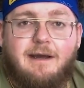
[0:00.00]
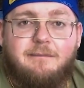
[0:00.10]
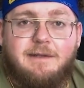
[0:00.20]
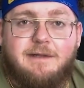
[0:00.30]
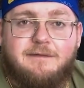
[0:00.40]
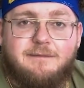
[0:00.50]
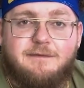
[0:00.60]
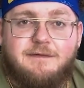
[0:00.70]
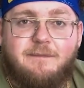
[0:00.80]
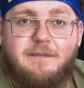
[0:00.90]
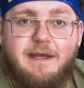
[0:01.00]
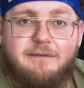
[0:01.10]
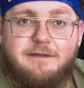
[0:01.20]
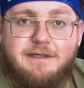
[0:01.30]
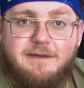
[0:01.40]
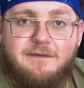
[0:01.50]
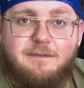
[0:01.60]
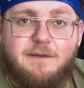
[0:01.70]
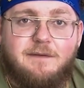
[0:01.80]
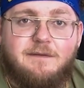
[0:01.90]
because there was some language in the
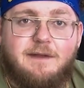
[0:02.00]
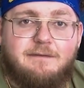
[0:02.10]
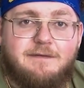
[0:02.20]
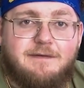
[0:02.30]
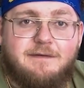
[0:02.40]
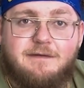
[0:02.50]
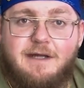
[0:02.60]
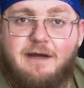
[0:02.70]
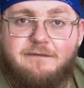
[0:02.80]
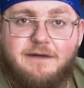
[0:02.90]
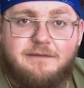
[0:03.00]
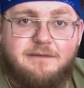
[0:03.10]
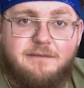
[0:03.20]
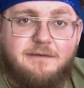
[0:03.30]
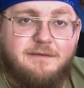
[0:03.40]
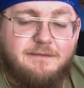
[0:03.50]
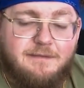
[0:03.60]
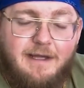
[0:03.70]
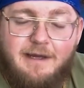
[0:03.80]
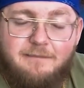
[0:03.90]
bill that was either not favorable,
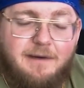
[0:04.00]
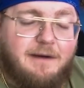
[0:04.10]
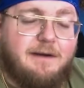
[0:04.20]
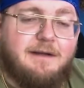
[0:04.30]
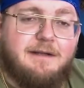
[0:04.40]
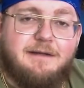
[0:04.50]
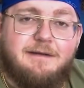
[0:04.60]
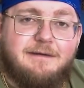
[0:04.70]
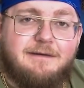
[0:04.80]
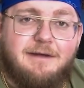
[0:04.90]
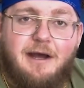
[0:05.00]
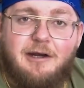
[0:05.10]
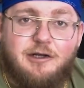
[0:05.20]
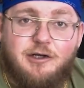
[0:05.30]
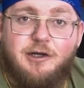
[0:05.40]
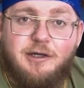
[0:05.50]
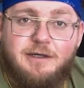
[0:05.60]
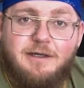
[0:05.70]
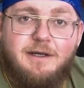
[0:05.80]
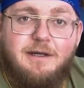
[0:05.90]
not American, not
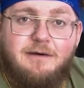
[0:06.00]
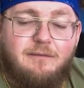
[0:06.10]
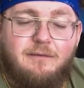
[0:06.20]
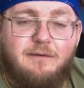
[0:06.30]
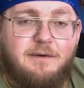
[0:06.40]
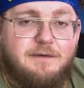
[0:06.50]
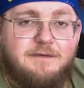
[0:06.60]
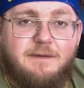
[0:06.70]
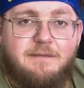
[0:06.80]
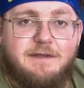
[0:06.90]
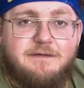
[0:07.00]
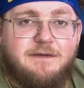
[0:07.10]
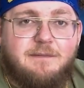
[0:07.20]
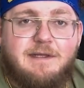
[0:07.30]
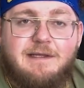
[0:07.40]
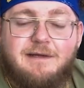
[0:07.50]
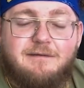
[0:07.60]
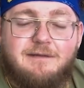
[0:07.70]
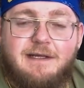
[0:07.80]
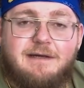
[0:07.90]
good, or something just completely
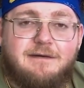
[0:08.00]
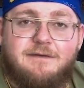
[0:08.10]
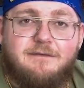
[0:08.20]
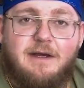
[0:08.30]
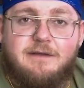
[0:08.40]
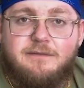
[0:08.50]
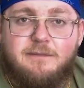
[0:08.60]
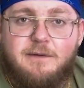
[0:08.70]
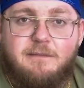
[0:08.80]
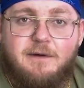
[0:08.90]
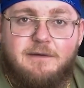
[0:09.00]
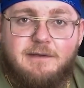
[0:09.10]
unrelated and divisive among party